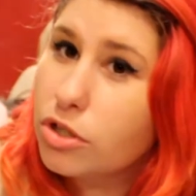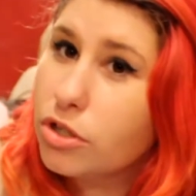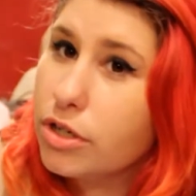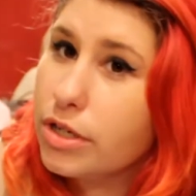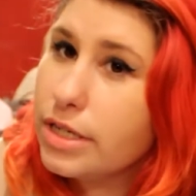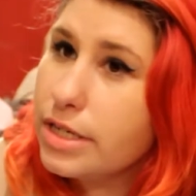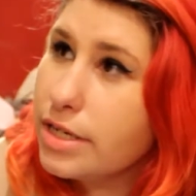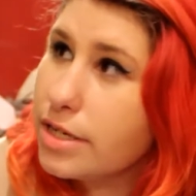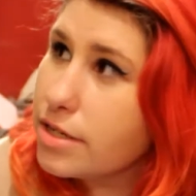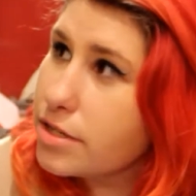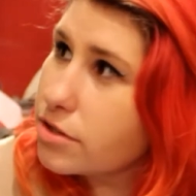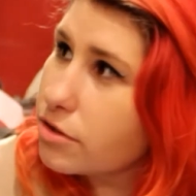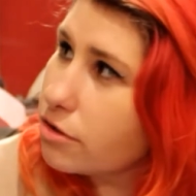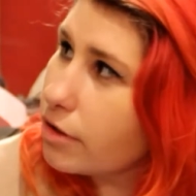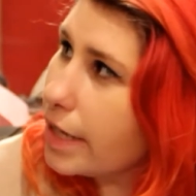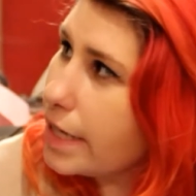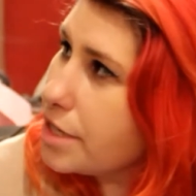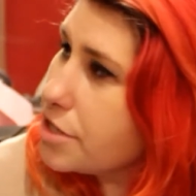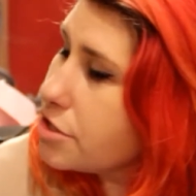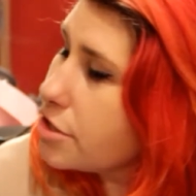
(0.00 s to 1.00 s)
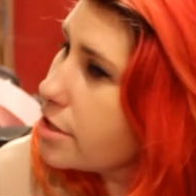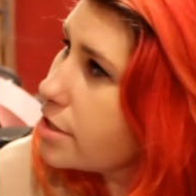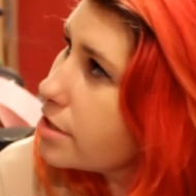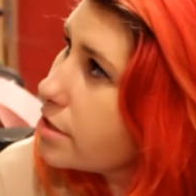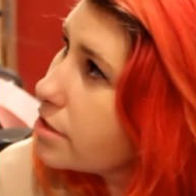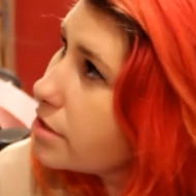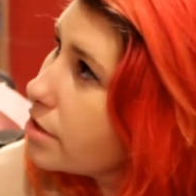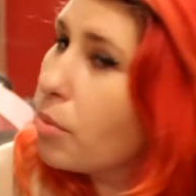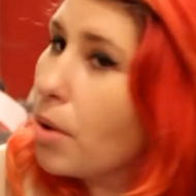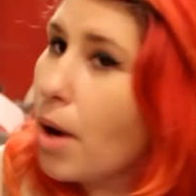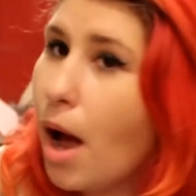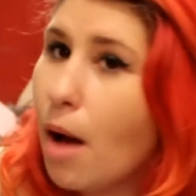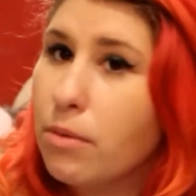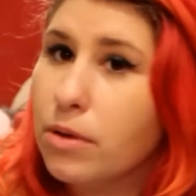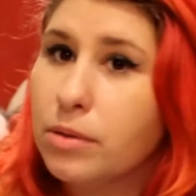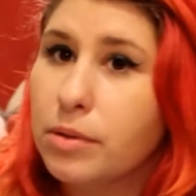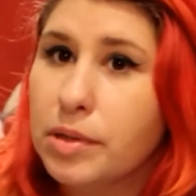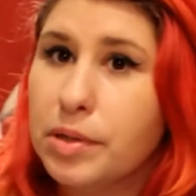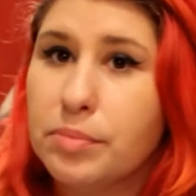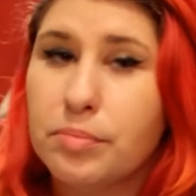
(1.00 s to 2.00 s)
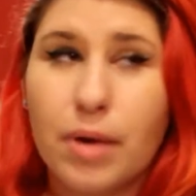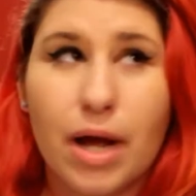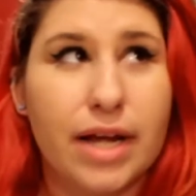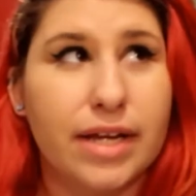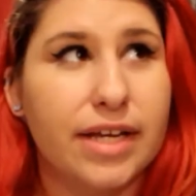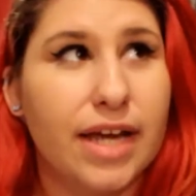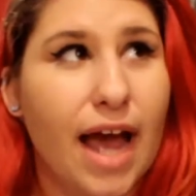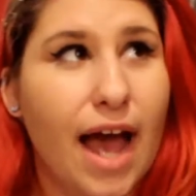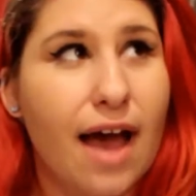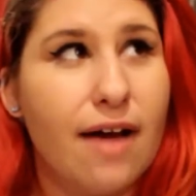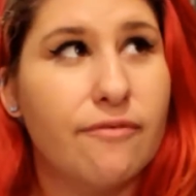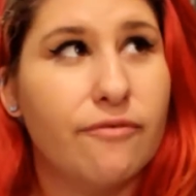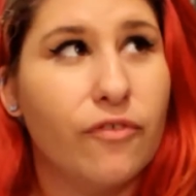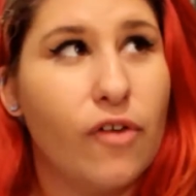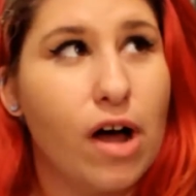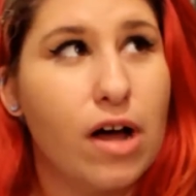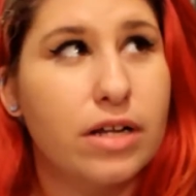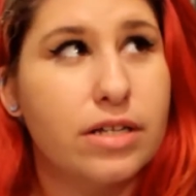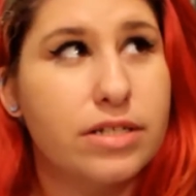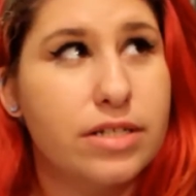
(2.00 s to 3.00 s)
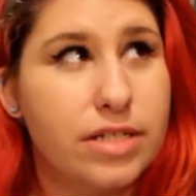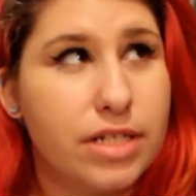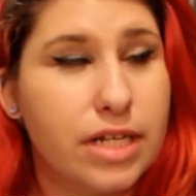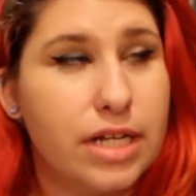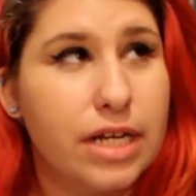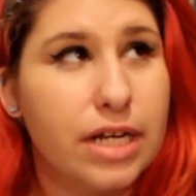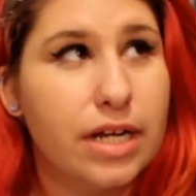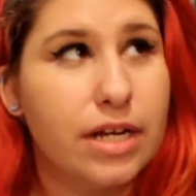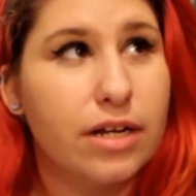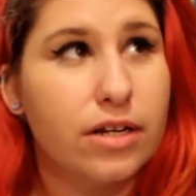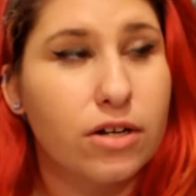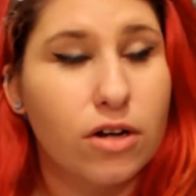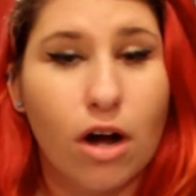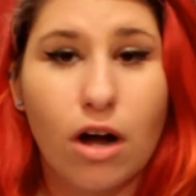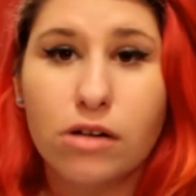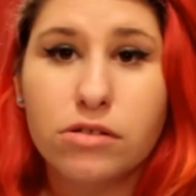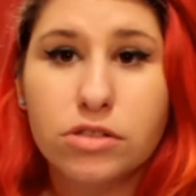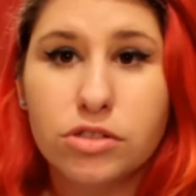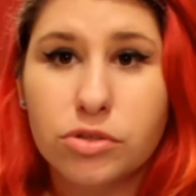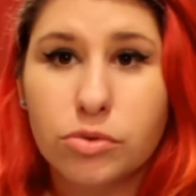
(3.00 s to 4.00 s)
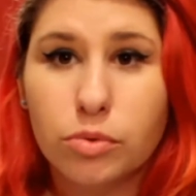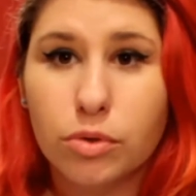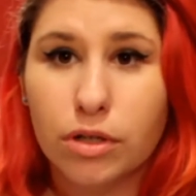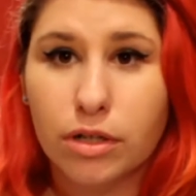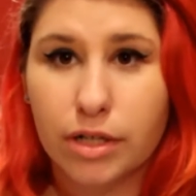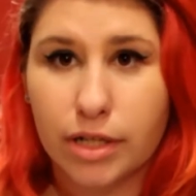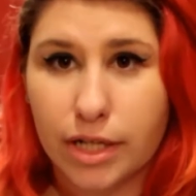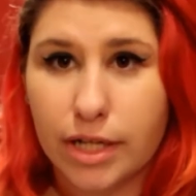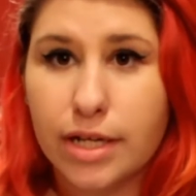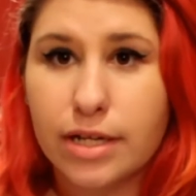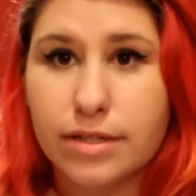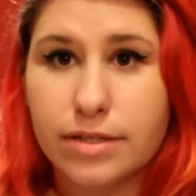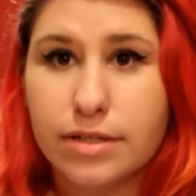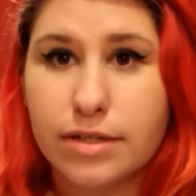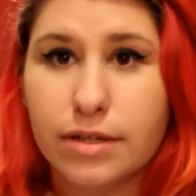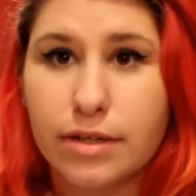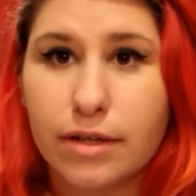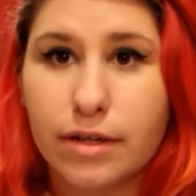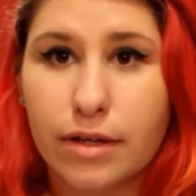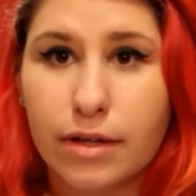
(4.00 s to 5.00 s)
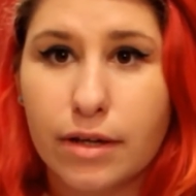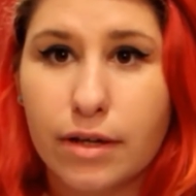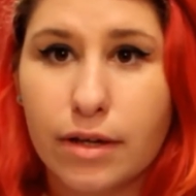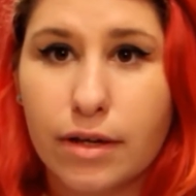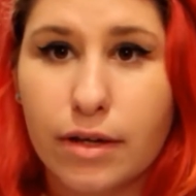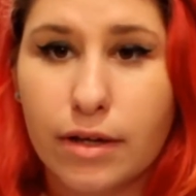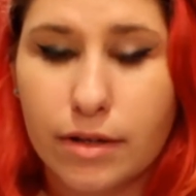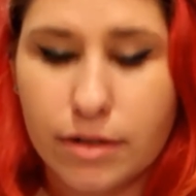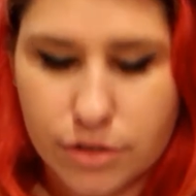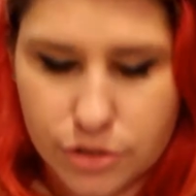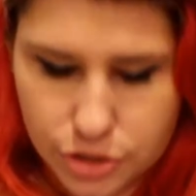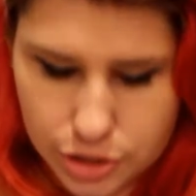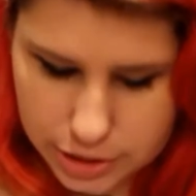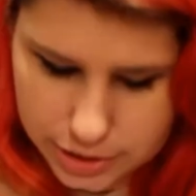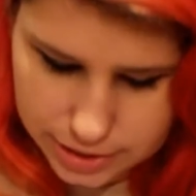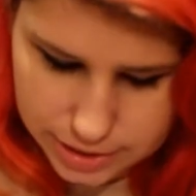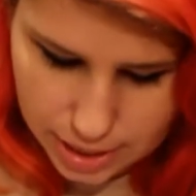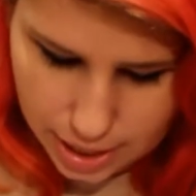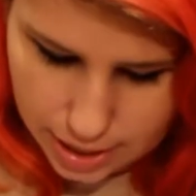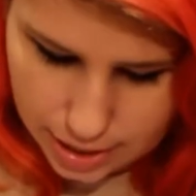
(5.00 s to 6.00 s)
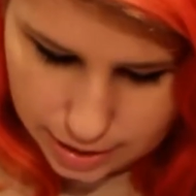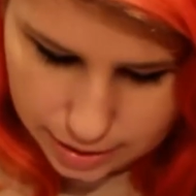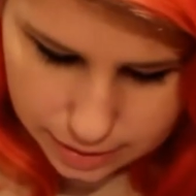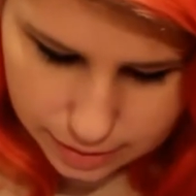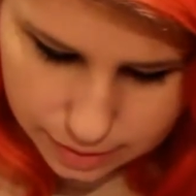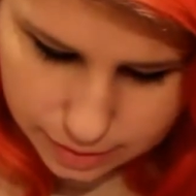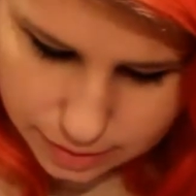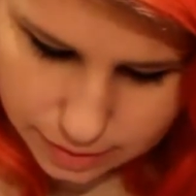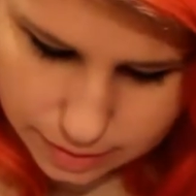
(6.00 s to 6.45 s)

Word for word: goodness gracious. Probably my Kat Von D contour kit. Just saying.